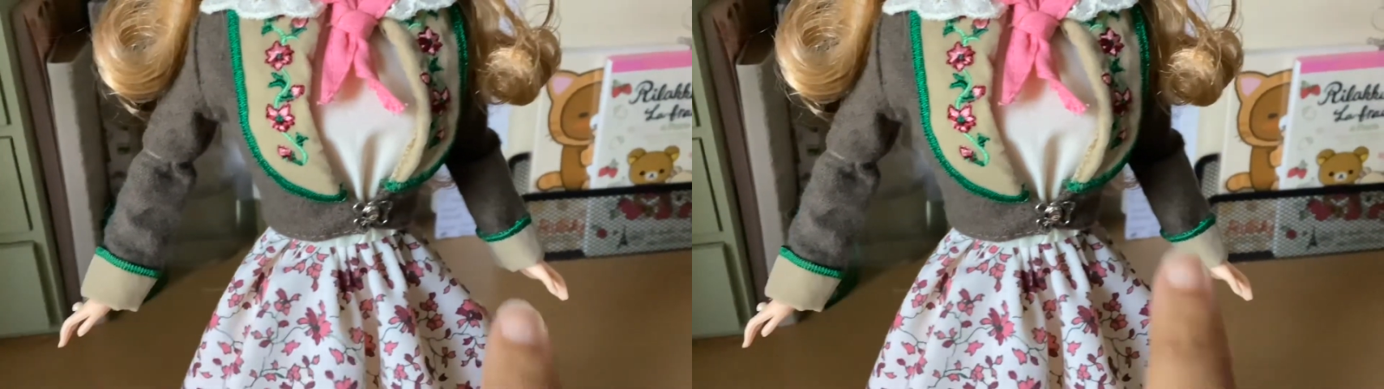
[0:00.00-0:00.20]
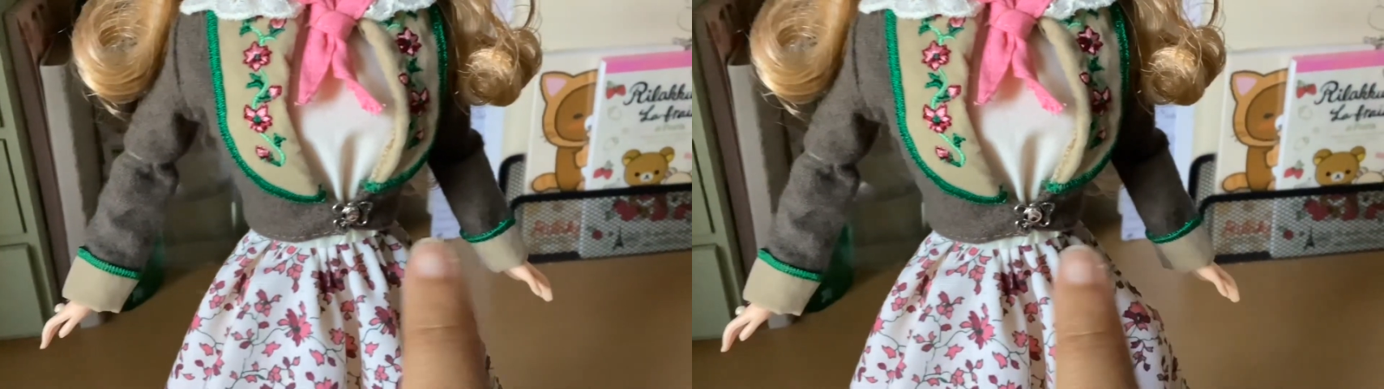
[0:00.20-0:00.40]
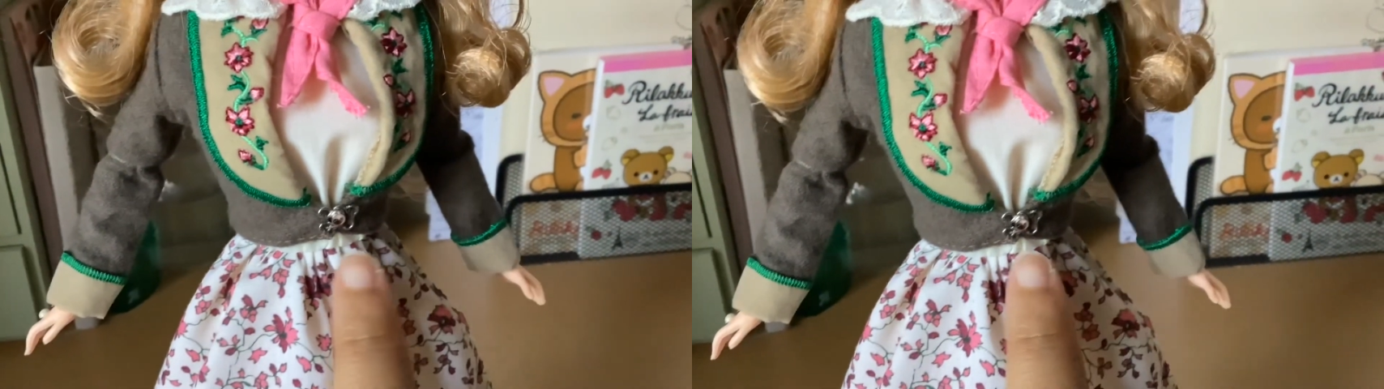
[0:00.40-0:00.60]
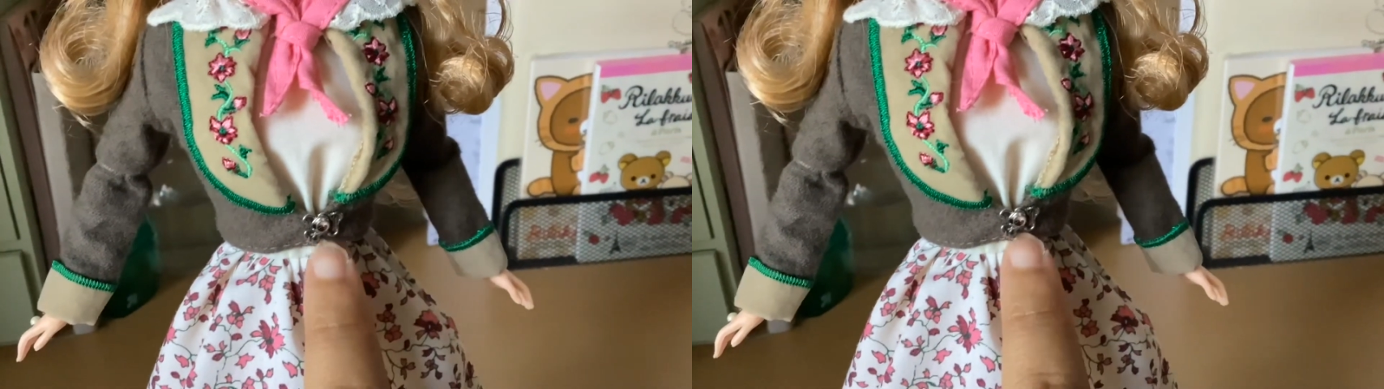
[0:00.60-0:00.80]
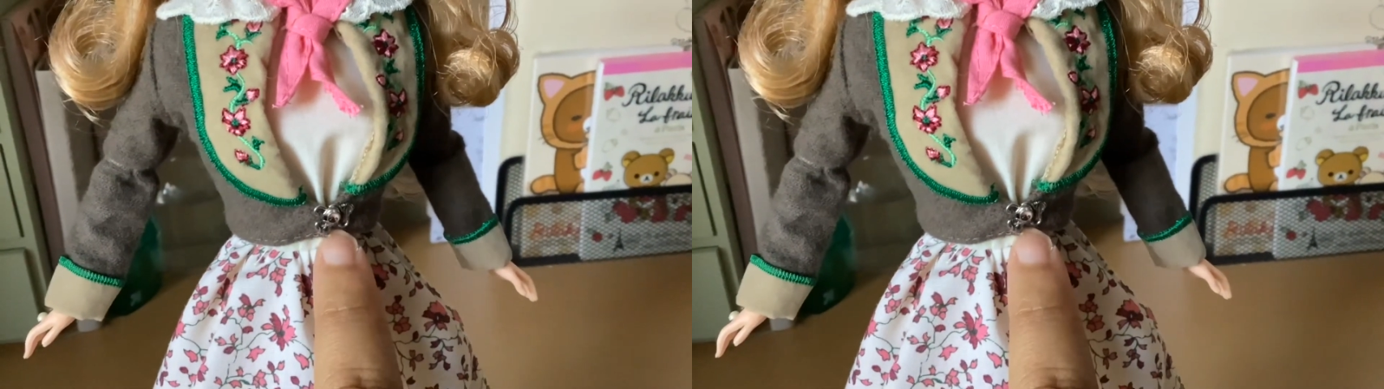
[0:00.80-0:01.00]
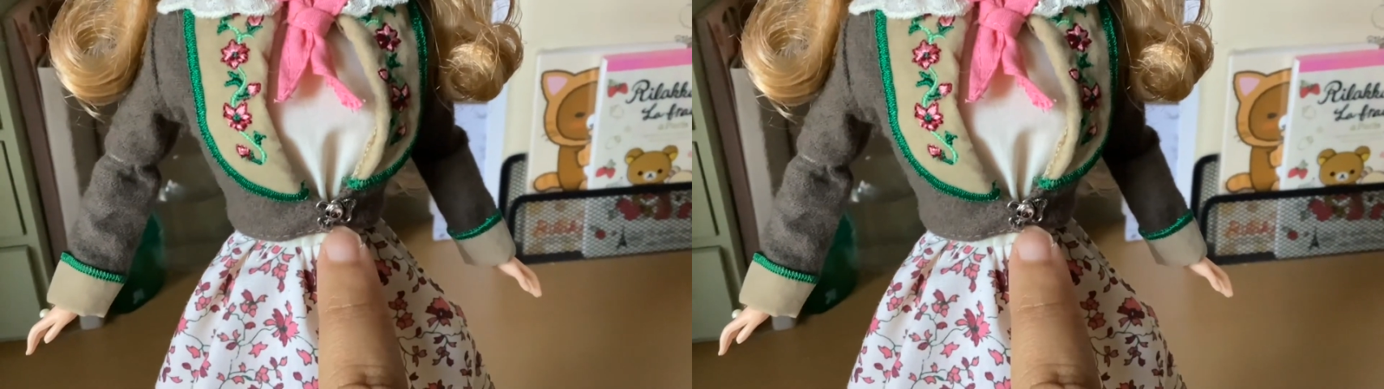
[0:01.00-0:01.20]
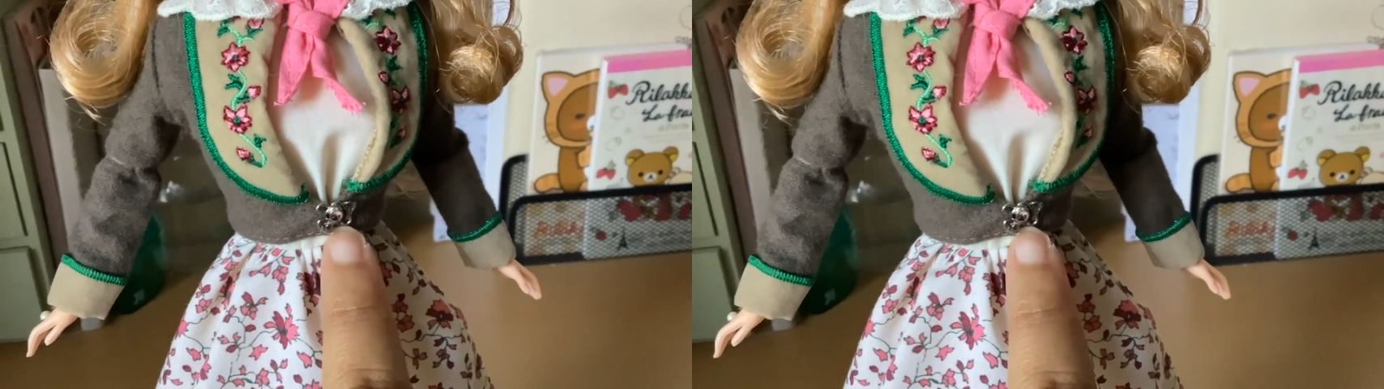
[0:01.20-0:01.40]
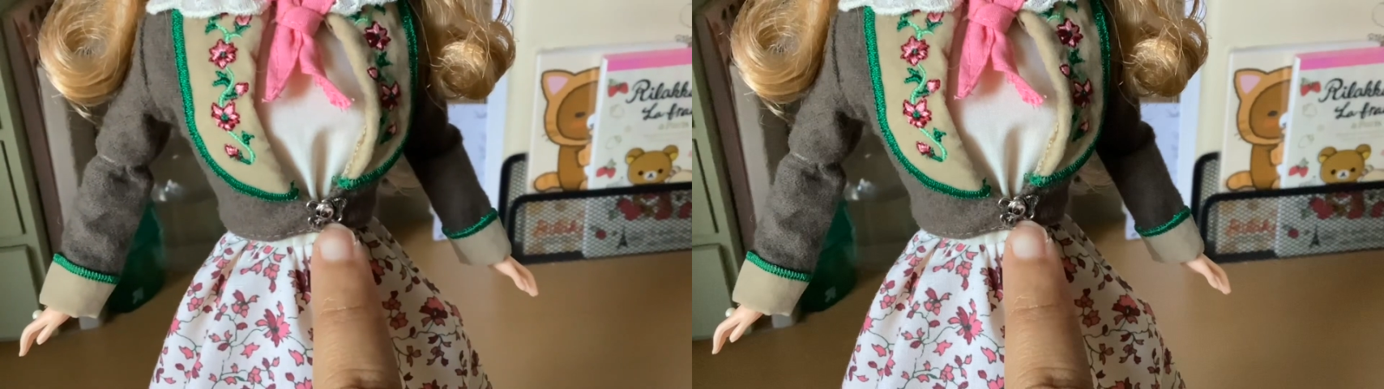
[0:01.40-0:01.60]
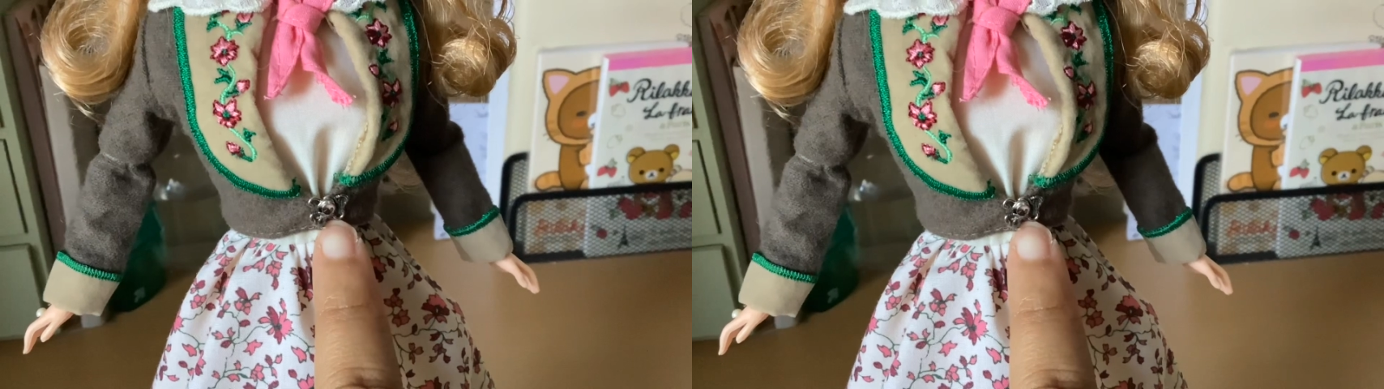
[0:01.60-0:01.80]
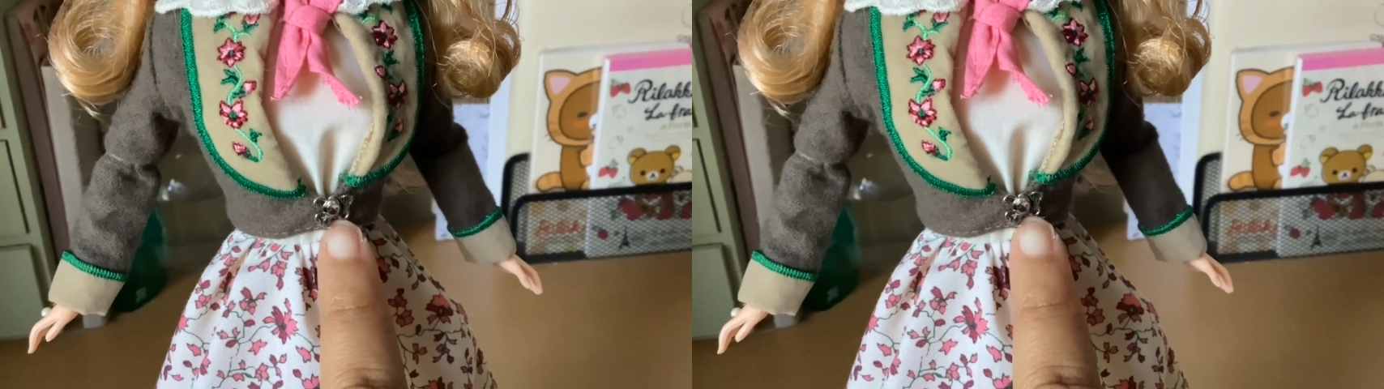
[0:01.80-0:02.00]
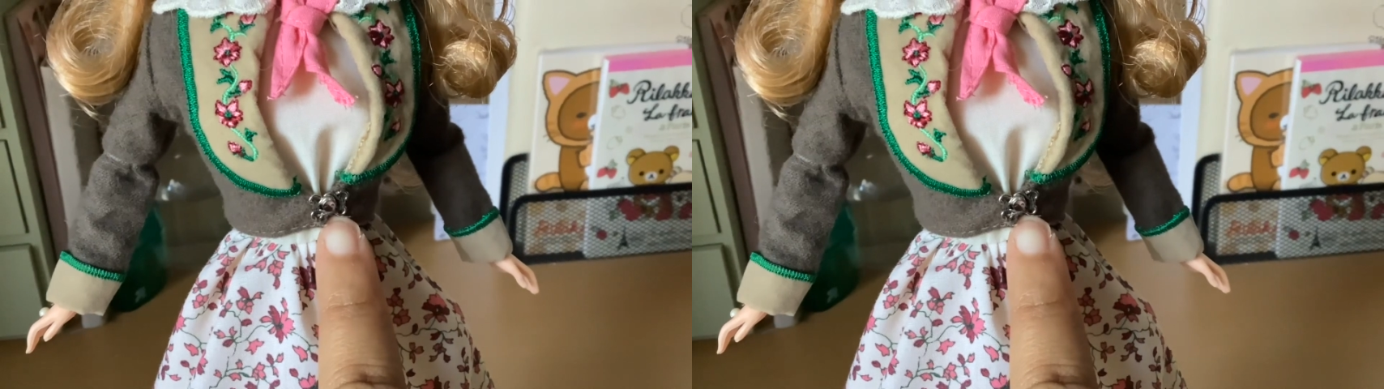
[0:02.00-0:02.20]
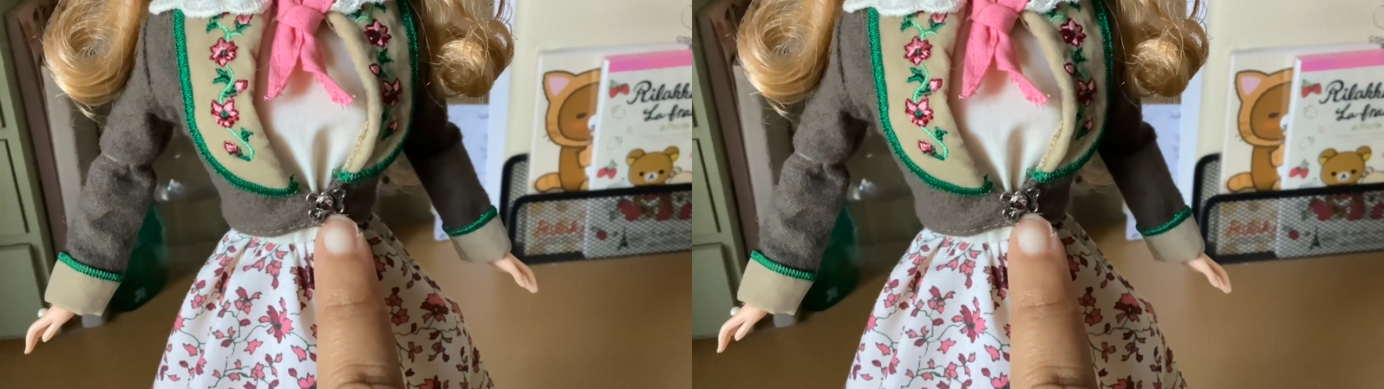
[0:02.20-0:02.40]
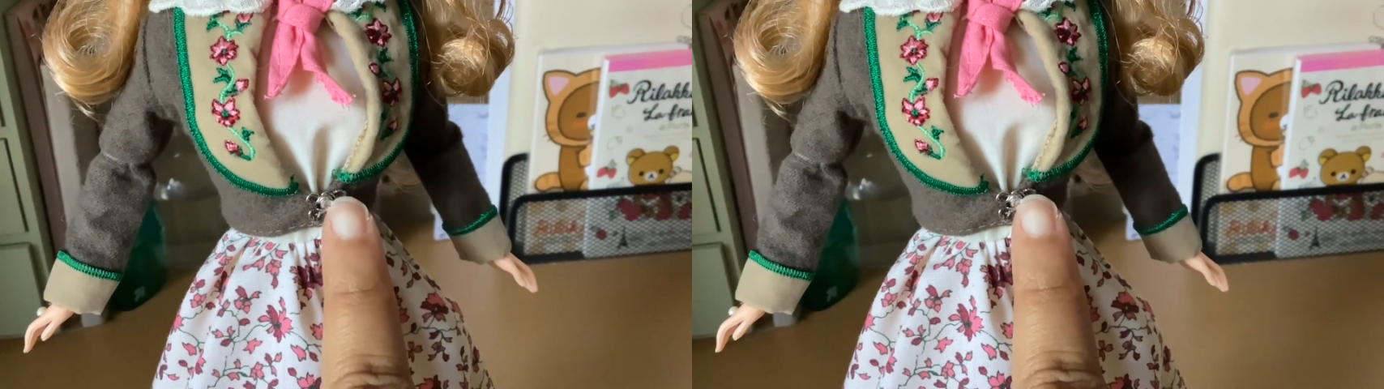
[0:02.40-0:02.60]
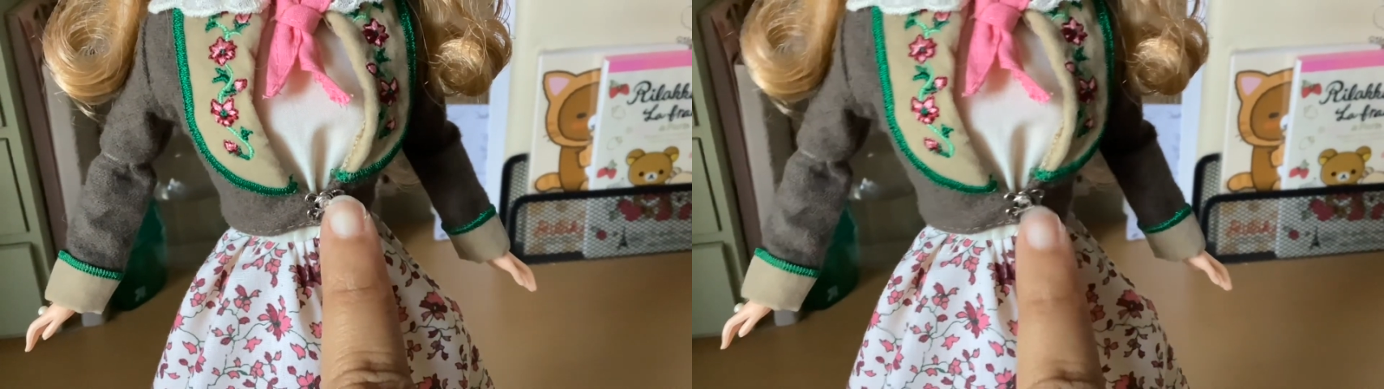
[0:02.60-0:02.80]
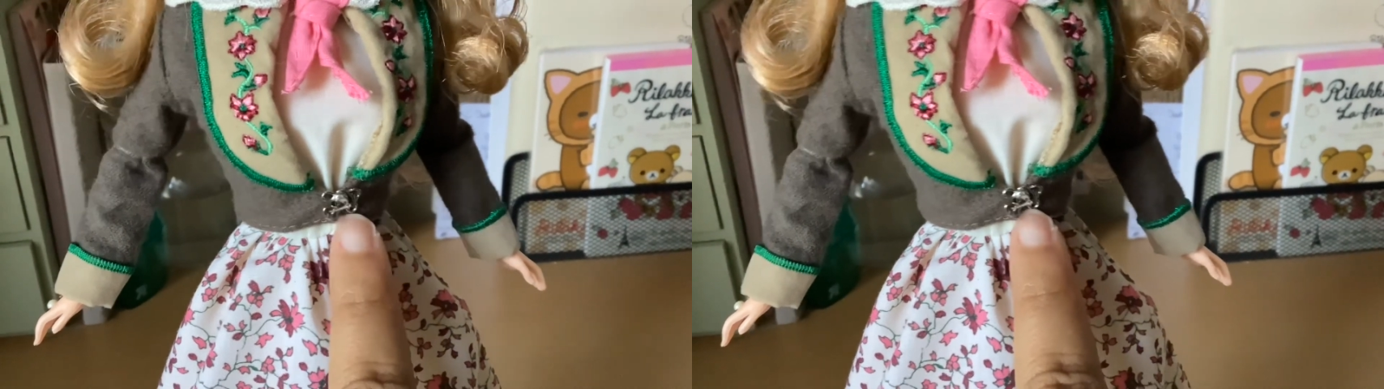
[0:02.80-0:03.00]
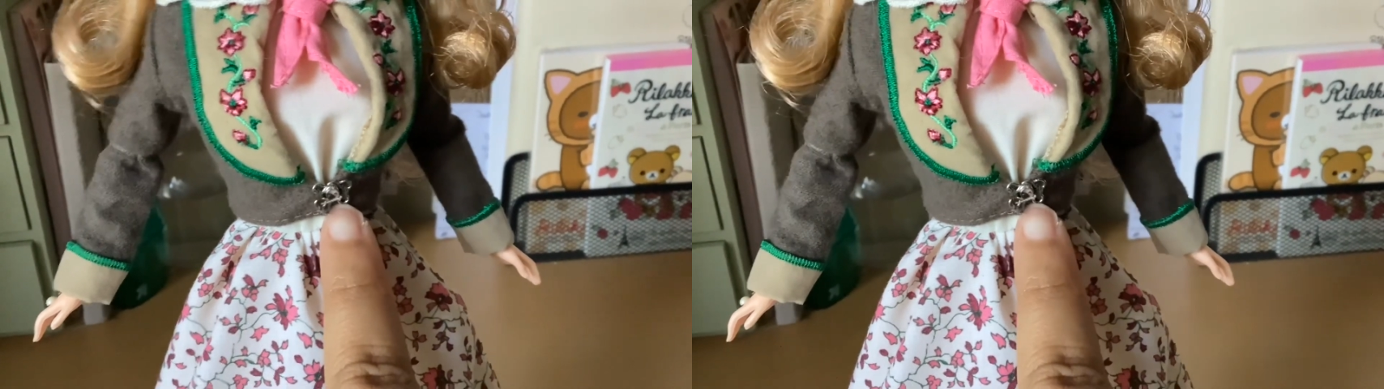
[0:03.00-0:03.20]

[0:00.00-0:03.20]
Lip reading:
[unreadable: no face in view]